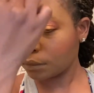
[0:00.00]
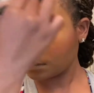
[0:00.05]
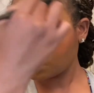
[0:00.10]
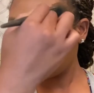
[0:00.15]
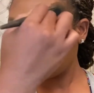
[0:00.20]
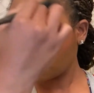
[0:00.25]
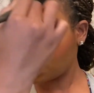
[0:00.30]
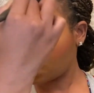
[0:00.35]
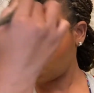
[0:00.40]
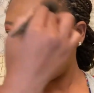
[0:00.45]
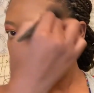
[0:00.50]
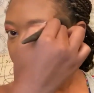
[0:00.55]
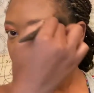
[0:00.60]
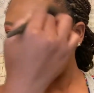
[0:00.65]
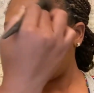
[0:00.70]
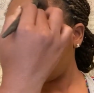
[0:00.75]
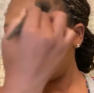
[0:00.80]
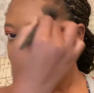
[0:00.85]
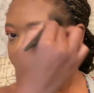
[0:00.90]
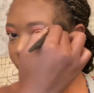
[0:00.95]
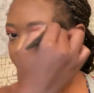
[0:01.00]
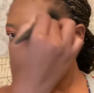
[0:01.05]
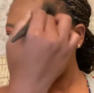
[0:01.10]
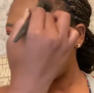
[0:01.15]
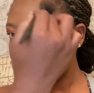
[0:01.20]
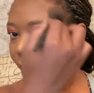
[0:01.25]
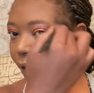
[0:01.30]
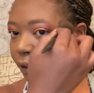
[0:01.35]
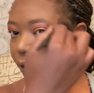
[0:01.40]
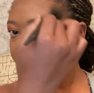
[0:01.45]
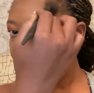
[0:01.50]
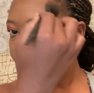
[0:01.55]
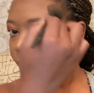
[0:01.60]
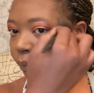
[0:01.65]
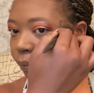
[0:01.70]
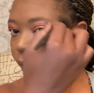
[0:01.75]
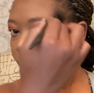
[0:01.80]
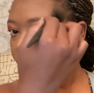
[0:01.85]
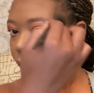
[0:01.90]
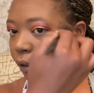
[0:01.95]
go on the sides,
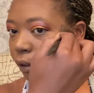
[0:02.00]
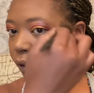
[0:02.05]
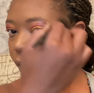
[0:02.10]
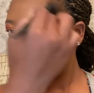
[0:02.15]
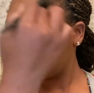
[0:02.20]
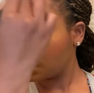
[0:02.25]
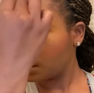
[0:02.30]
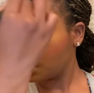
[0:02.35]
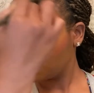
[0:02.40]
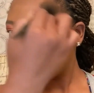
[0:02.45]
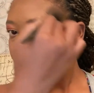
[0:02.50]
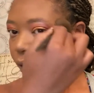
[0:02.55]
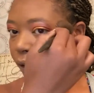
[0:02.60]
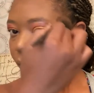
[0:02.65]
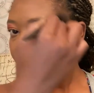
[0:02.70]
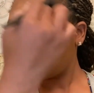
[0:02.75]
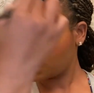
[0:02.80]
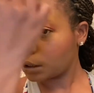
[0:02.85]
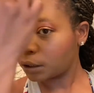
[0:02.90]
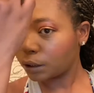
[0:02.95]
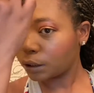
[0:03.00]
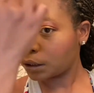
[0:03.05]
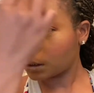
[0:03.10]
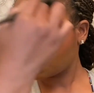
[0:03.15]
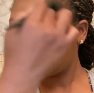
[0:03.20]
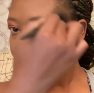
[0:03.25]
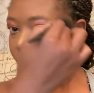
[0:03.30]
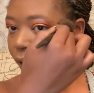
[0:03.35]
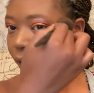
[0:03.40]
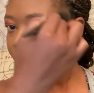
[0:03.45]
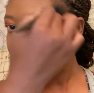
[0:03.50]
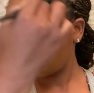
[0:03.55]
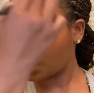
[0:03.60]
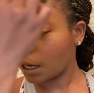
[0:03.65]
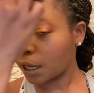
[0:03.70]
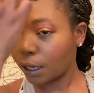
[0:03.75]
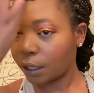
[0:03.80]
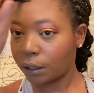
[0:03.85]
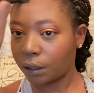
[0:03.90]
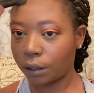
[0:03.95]
but that's just something that
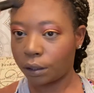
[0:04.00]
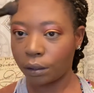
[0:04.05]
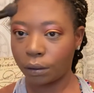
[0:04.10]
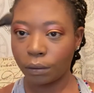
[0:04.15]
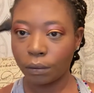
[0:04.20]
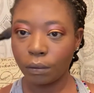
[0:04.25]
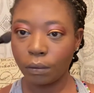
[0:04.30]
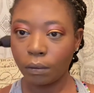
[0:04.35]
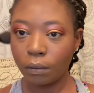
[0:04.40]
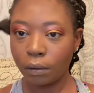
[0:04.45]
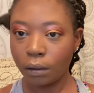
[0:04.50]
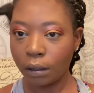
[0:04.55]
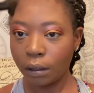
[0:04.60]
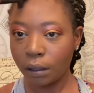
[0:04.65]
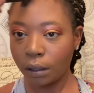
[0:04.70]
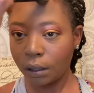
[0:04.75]
I do